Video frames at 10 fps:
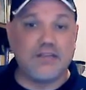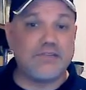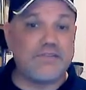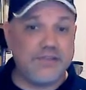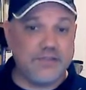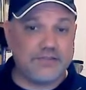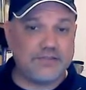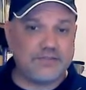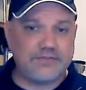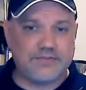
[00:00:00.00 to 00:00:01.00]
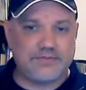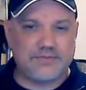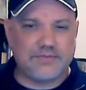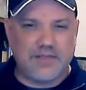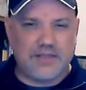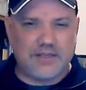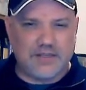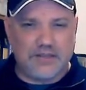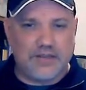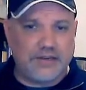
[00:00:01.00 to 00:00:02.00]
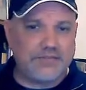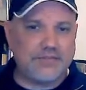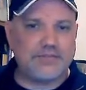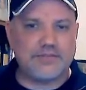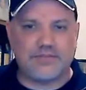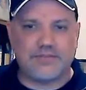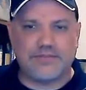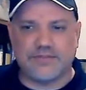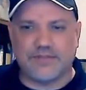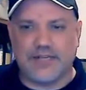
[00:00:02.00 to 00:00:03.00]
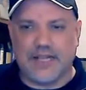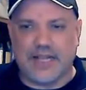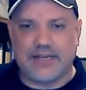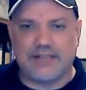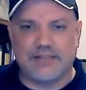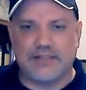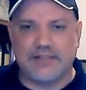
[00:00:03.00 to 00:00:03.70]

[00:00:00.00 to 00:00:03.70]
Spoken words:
to feel love for God